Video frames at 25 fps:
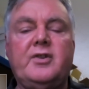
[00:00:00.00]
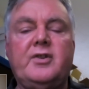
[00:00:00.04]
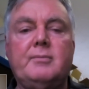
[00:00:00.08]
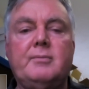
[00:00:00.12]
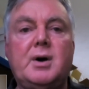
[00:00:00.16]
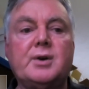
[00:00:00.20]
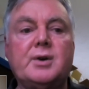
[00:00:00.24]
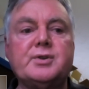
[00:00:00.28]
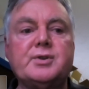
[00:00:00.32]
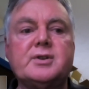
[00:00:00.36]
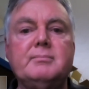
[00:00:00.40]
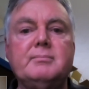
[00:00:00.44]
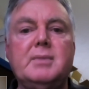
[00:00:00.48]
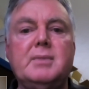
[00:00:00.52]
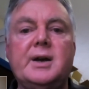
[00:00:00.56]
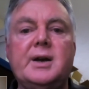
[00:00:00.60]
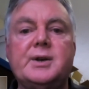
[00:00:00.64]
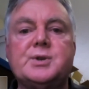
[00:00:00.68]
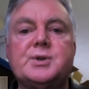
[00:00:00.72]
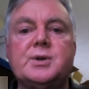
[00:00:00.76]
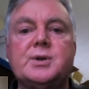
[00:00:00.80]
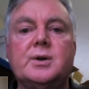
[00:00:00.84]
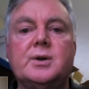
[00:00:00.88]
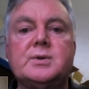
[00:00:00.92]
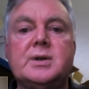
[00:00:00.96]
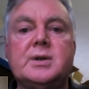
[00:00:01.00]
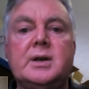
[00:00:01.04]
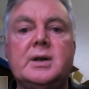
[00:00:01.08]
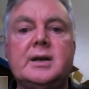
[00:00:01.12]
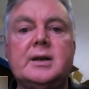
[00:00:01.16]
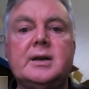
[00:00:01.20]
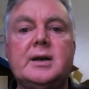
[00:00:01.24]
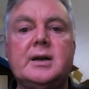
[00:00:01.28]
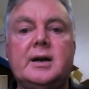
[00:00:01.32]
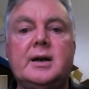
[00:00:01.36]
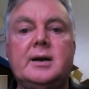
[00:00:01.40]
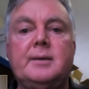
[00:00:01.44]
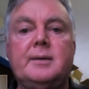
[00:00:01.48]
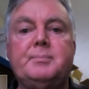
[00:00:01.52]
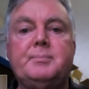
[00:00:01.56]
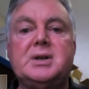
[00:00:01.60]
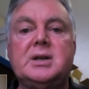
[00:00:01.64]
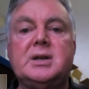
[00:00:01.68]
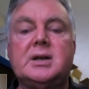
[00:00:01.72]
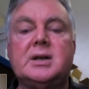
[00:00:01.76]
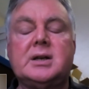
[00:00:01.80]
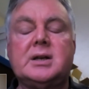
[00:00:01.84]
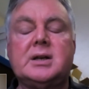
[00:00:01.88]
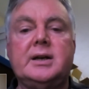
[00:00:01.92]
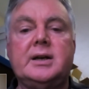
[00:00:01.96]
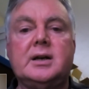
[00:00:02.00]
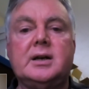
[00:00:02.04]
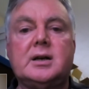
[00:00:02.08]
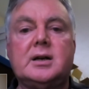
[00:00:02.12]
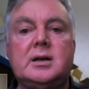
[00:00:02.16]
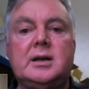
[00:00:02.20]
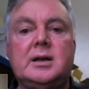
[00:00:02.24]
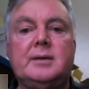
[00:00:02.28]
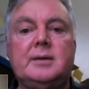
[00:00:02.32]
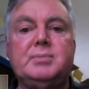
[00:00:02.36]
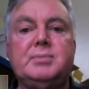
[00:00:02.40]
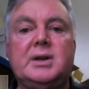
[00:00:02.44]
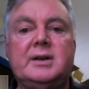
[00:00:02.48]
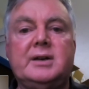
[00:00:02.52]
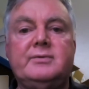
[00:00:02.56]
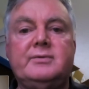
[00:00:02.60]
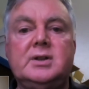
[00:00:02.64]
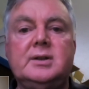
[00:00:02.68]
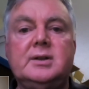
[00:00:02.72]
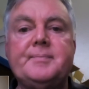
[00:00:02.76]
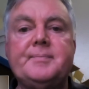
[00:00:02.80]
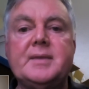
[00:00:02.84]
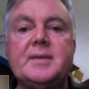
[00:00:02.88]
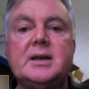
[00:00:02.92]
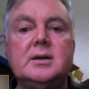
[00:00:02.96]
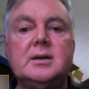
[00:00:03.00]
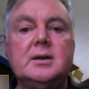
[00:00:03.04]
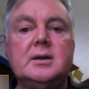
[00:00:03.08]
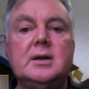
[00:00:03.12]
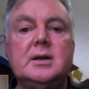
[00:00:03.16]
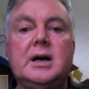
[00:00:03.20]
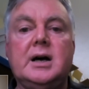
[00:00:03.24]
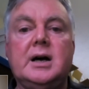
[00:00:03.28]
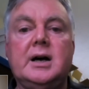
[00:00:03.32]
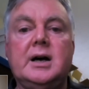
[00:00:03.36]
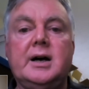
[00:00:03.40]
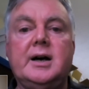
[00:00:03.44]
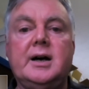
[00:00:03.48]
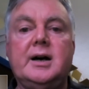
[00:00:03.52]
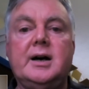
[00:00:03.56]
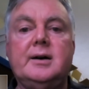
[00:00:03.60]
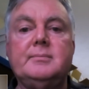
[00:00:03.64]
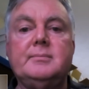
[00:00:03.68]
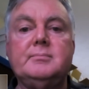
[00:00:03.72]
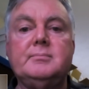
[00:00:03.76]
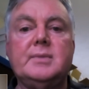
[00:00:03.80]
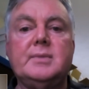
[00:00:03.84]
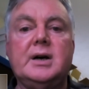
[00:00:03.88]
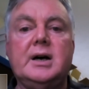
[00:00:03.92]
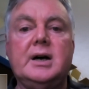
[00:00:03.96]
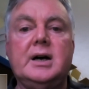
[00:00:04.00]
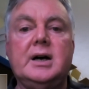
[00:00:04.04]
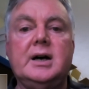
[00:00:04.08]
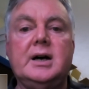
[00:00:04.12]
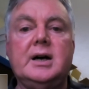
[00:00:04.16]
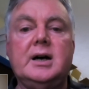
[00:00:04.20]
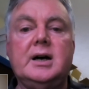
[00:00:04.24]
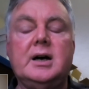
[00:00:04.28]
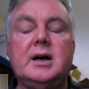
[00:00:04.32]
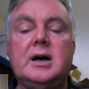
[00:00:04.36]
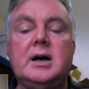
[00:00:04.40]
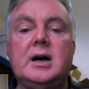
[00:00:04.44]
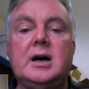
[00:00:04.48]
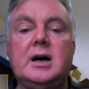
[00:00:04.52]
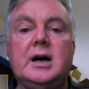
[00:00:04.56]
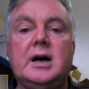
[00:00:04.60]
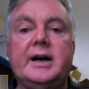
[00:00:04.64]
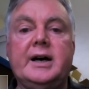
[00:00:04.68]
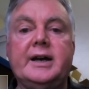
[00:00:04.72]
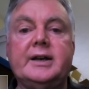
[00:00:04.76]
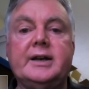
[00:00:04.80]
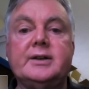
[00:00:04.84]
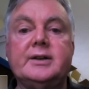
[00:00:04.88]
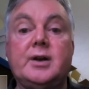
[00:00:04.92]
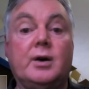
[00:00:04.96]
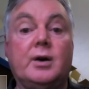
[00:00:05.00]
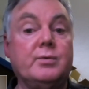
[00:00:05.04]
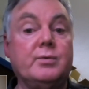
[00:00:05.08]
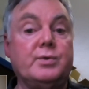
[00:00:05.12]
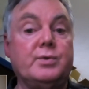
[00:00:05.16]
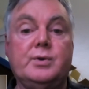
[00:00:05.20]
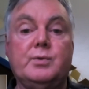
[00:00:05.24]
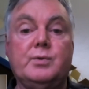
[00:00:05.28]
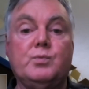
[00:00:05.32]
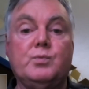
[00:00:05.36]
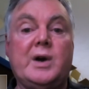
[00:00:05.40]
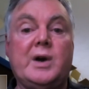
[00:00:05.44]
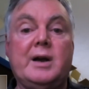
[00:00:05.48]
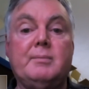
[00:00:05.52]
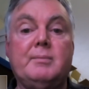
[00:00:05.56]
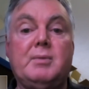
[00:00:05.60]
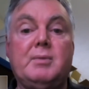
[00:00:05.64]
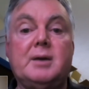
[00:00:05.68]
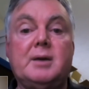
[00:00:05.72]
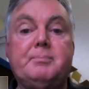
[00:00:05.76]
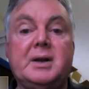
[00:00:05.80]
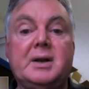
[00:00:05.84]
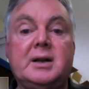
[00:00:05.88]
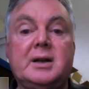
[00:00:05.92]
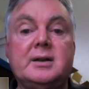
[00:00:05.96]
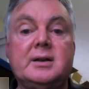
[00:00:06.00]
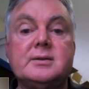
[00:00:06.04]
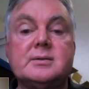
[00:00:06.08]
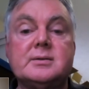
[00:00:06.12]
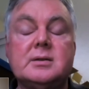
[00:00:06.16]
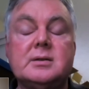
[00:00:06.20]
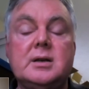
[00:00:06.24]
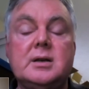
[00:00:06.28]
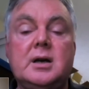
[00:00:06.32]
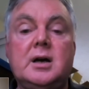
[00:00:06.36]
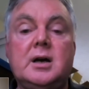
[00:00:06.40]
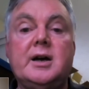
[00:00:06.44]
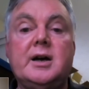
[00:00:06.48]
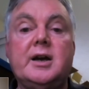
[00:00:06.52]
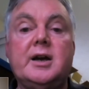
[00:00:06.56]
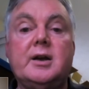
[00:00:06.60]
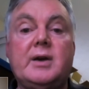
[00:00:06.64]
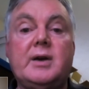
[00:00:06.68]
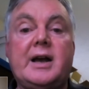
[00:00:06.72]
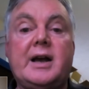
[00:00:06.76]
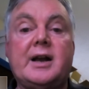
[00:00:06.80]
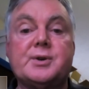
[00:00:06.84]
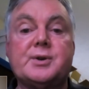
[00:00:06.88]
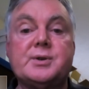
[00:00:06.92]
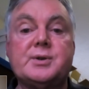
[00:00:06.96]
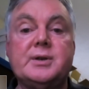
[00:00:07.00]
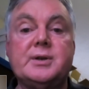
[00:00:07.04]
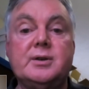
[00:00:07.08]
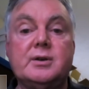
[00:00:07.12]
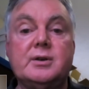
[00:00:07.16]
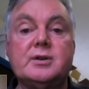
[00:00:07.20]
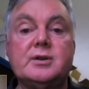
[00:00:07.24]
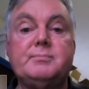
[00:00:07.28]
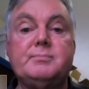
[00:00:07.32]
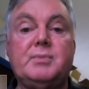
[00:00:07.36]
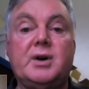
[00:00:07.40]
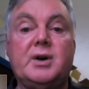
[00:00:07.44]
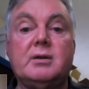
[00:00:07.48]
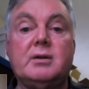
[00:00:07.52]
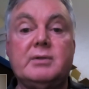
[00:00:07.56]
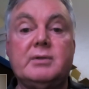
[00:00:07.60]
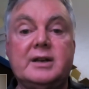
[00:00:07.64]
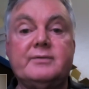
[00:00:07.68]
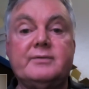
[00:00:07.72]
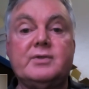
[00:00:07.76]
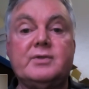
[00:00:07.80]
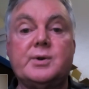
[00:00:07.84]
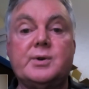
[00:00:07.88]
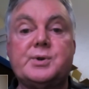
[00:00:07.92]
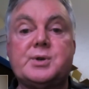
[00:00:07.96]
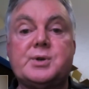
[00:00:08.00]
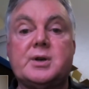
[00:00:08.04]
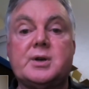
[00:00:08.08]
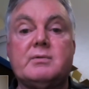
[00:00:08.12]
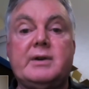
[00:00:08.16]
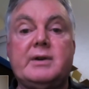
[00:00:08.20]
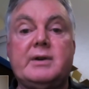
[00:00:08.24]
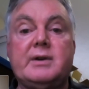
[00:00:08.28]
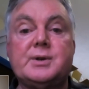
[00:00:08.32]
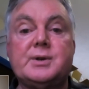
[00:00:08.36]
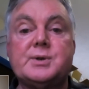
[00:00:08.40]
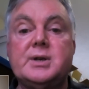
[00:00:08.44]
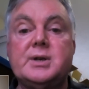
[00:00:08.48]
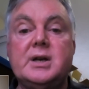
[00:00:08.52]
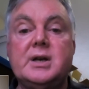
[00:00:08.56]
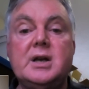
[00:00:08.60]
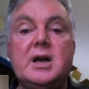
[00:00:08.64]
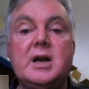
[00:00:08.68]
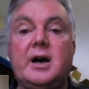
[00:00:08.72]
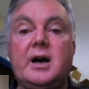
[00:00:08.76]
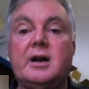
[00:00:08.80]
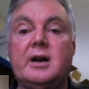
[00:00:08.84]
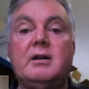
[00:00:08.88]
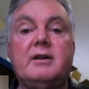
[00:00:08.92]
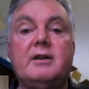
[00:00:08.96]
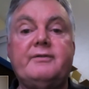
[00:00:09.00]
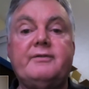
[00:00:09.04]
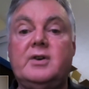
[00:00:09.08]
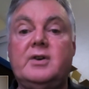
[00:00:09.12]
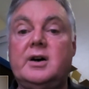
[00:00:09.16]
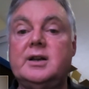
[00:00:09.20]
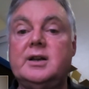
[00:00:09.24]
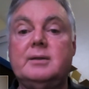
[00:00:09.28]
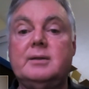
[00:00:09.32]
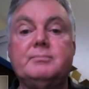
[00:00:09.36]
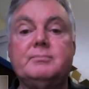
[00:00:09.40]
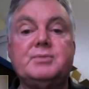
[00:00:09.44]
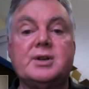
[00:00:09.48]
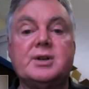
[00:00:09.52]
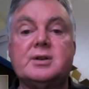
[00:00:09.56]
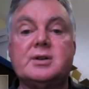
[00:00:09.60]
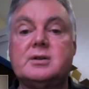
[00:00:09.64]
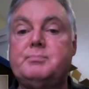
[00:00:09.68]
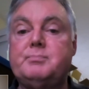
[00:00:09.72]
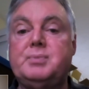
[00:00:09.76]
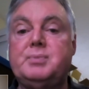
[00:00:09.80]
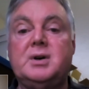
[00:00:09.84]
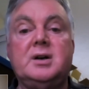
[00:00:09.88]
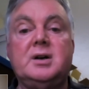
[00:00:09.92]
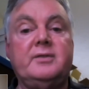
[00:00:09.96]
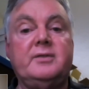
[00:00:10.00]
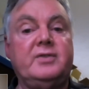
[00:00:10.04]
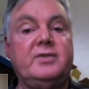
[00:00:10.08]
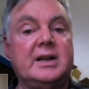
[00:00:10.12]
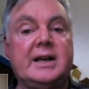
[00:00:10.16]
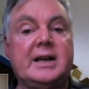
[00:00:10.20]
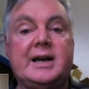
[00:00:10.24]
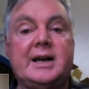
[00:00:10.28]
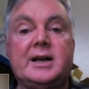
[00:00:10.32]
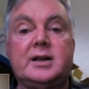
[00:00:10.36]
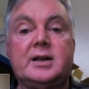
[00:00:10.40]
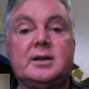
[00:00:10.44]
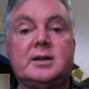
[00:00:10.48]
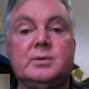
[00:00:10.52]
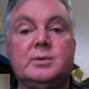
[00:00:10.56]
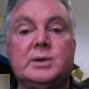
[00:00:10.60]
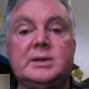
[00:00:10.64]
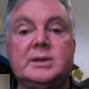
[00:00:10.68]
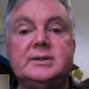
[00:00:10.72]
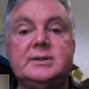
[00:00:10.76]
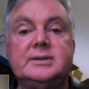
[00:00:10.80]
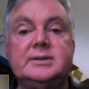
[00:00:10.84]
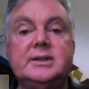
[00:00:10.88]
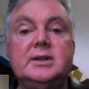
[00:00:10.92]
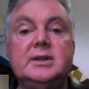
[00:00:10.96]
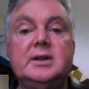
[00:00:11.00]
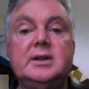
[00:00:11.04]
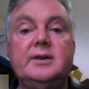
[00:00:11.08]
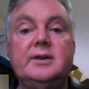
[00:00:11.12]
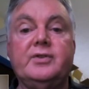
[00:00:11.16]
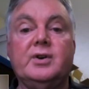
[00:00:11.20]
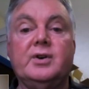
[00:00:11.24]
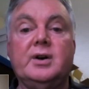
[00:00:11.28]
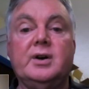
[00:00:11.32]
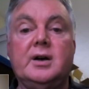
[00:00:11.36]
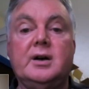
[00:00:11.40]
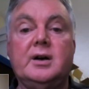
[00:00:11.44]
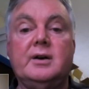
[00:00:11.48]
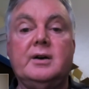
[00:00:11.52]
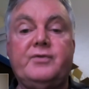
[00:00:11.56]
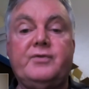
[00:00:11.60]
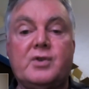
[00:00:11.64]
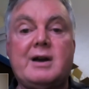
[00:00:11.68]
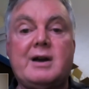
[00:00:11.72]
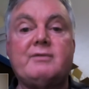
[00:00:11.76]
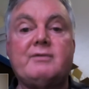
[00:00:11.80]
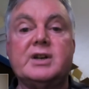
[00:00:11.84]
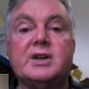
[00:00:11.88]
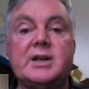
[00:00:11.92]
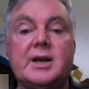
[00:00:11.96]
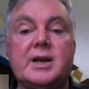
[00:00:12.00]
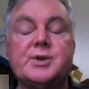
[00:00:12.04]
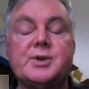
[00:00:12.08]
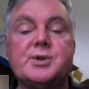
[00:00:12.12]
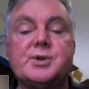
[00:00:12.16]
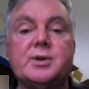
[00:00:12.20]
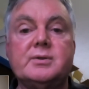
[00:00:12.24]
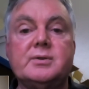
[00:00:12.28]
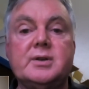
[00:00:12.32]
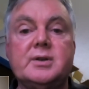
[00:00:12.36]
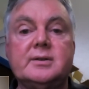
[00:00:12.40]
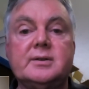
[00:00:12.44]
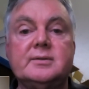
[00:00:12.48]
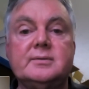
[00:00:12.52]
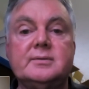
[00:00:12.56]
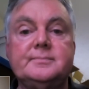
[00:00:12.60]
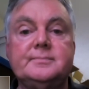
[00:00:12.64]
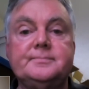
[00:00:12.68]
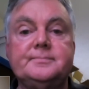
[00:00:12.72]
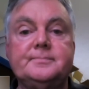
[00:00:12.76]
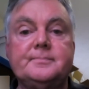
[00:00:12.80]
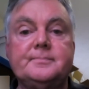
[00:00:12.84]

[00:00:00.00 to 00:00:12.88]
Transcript: For most of my shooting, particularly at club level, I don't wear my pillars. I actually use my own Evolution range, and I find them just perfectly adequate for everyday shooting.